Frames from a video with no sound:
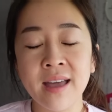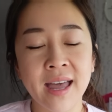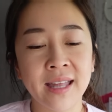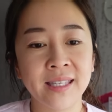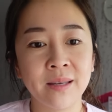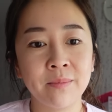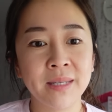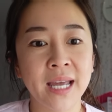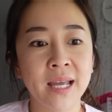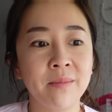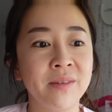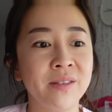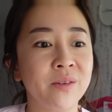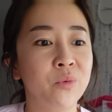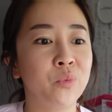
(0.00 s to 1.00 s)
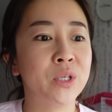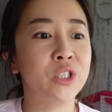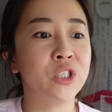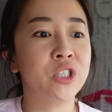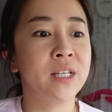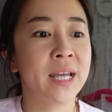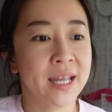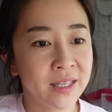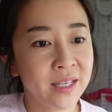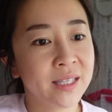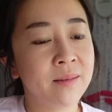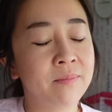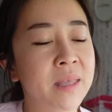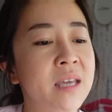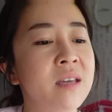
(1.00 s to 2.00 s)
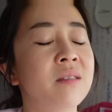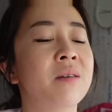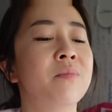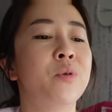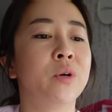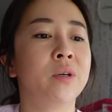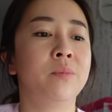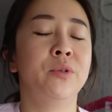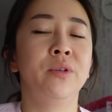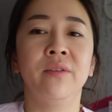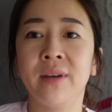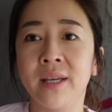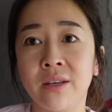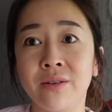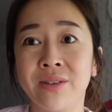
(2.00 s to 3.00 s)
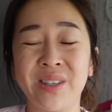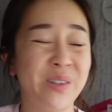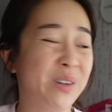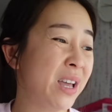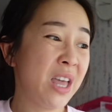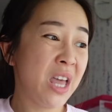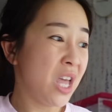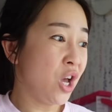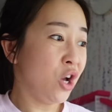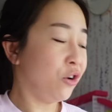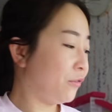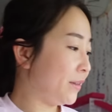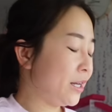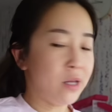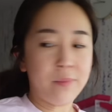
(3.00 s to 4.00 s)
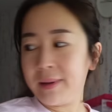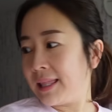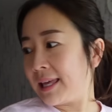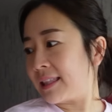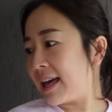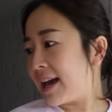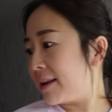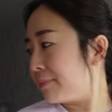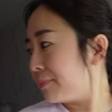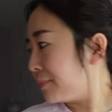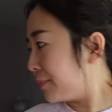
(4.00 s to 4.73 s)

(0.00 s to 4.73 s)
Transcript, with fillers: And sometimes once you get into something, the more I'll motivate you. So hopefully it'll be like that.